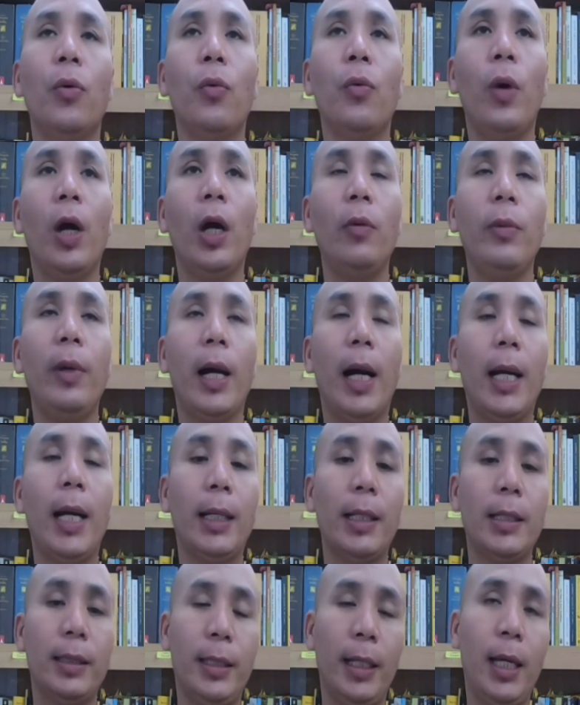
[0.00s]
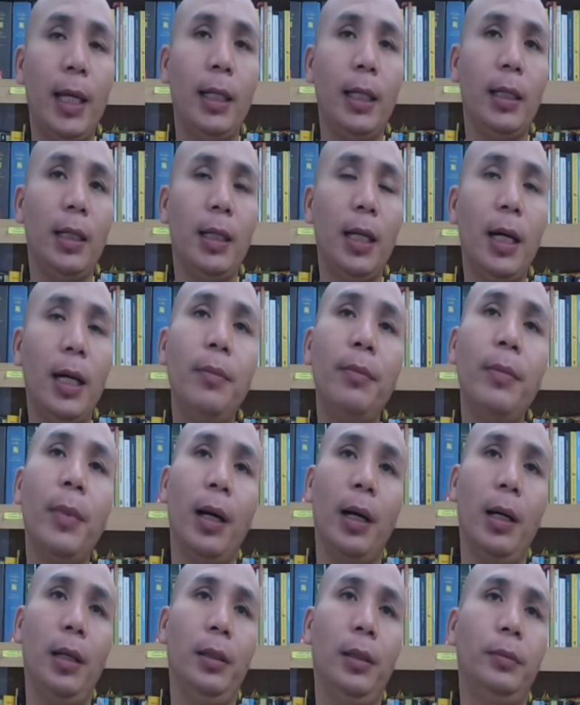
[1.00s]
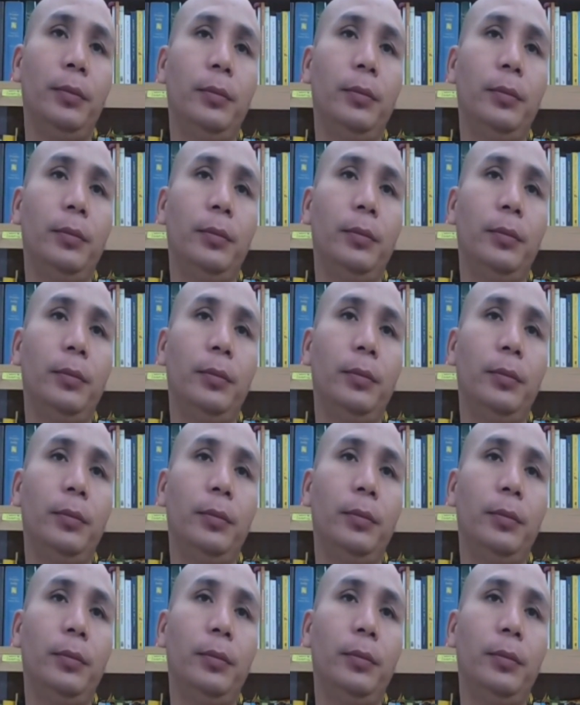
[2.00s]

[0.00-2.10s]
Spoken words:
When we understand the Dhamma